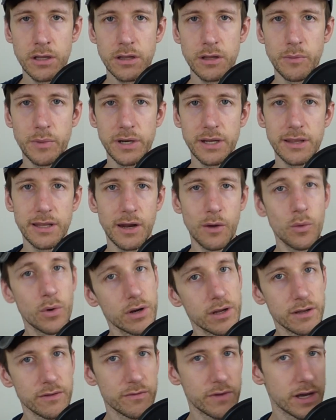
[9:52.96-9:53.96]
the money that I
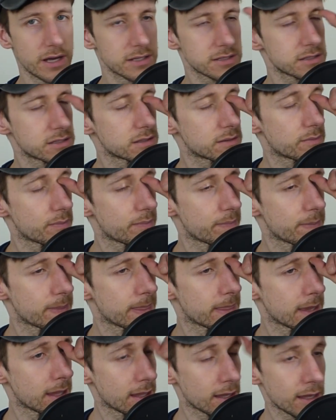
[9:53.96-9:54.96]
want to invest,
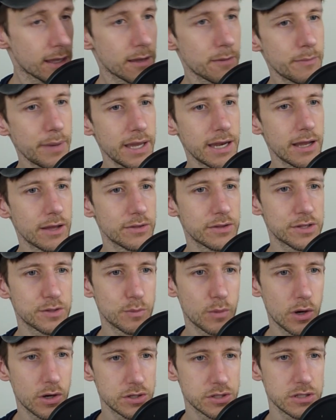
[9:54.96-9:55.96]
pay down
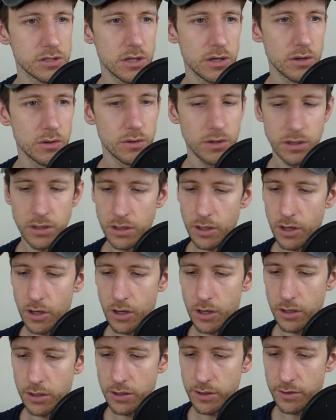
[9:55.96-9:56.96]
this margin loan
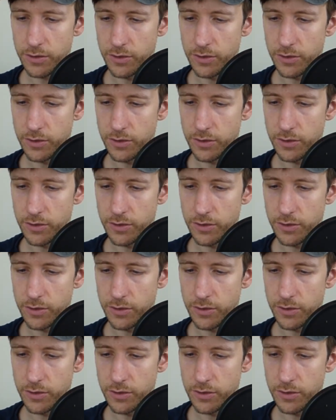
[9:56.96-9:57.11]
on